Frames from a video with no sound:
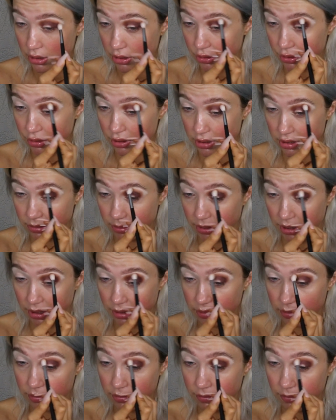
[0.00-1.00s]
trust me,
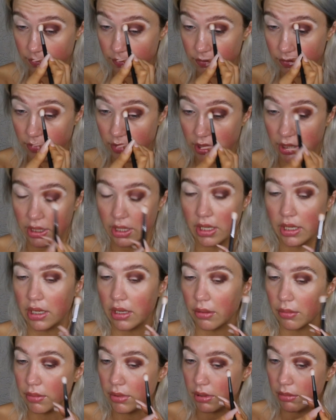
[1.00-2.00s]
it can
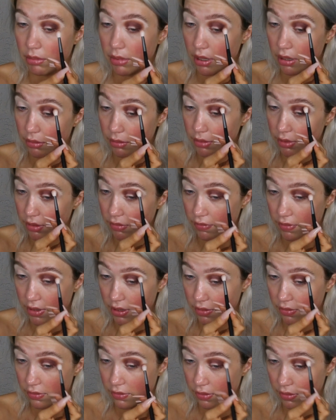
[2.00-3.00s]
get really bad really
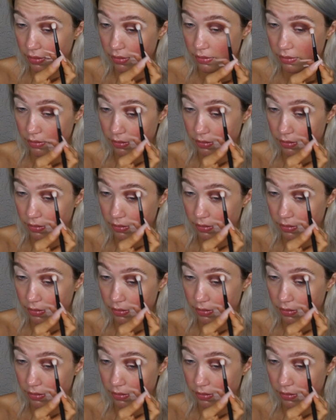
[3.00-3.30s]
fast.